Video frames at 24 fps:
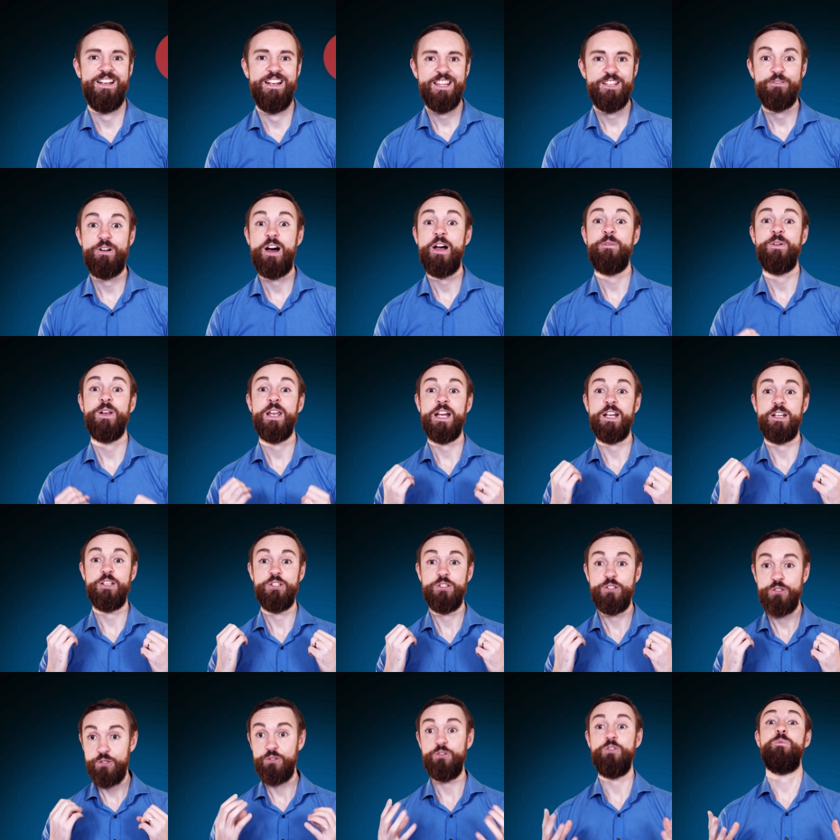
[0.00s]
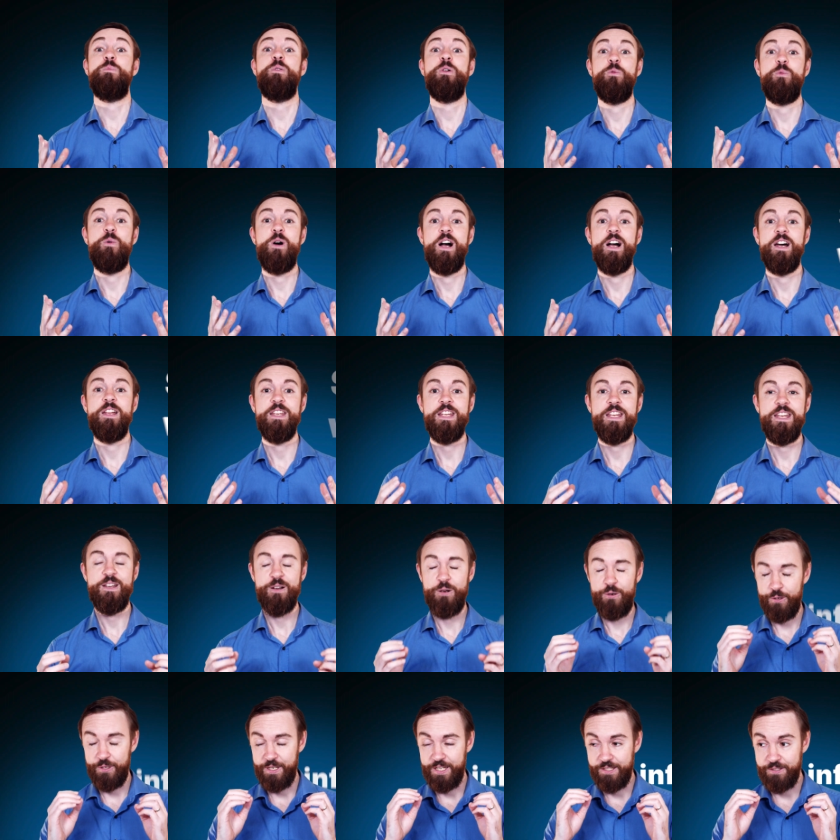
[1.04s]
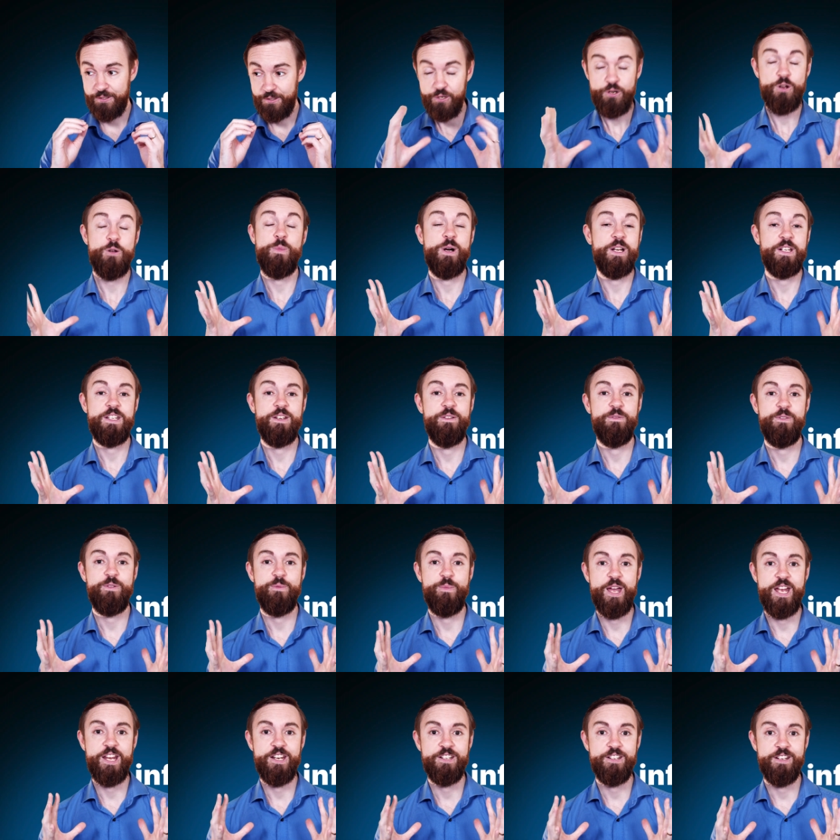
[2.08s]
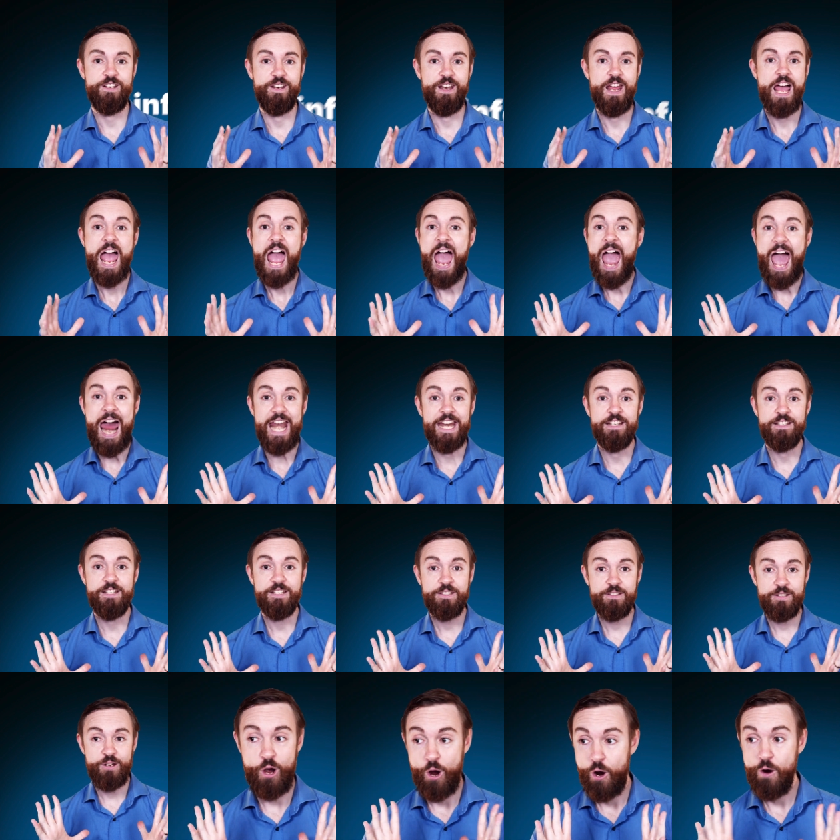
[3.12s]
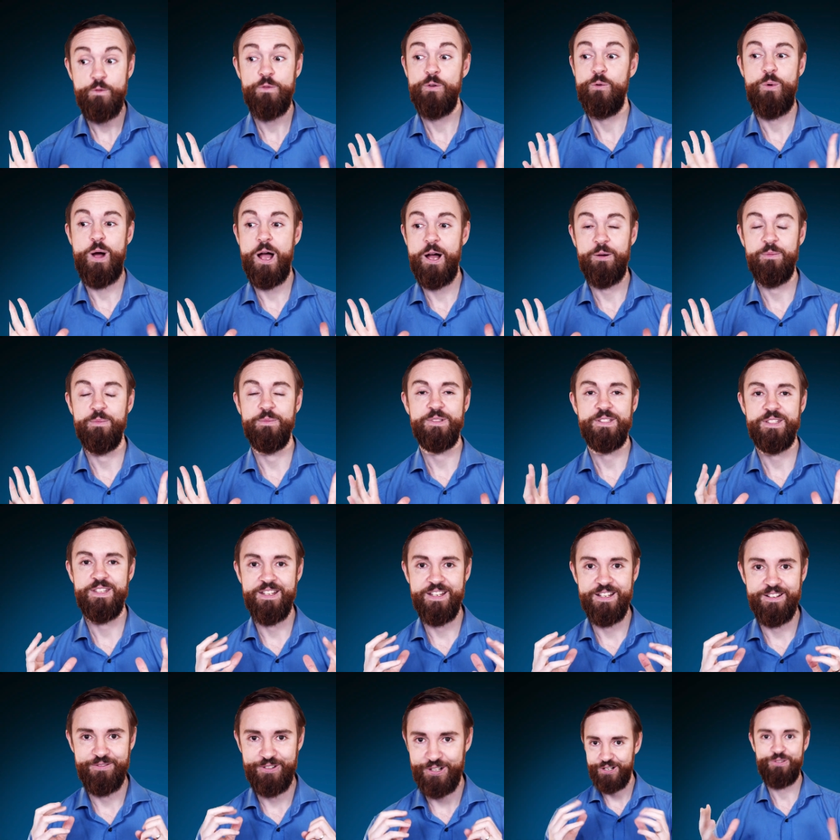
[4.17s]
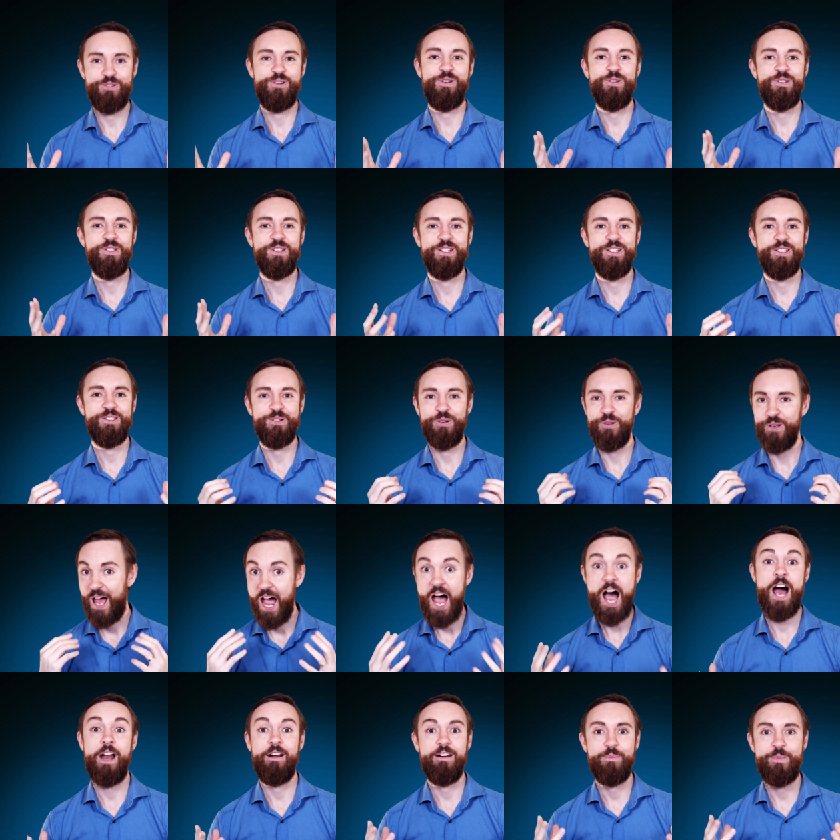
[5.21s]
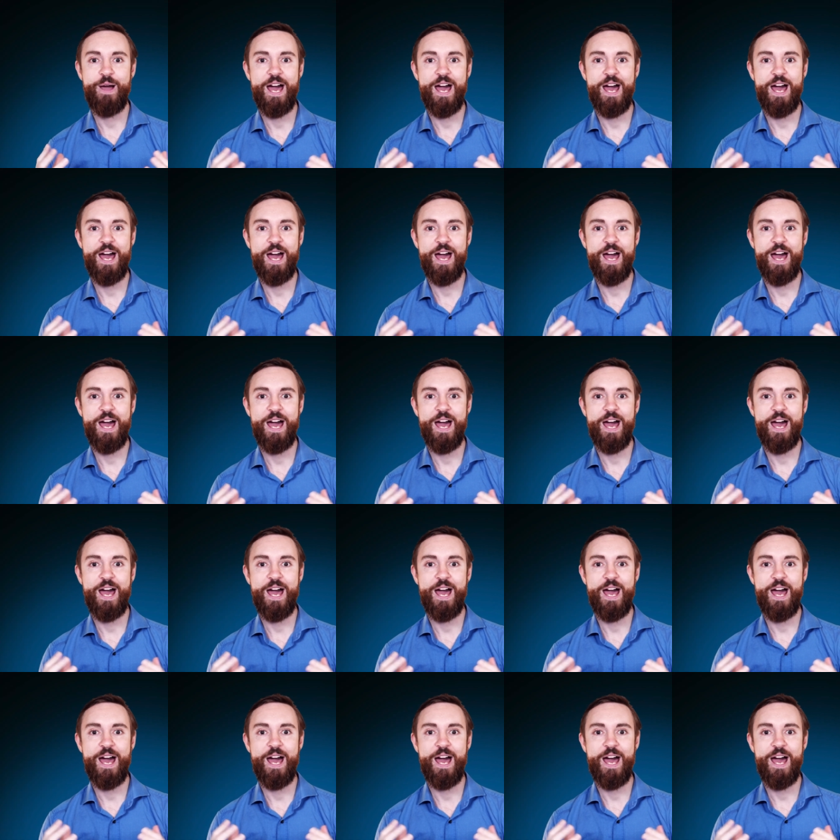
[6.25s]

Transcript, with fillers: They're either like super wordy or there's too much information and it just overwhelms the recruiters or the hiring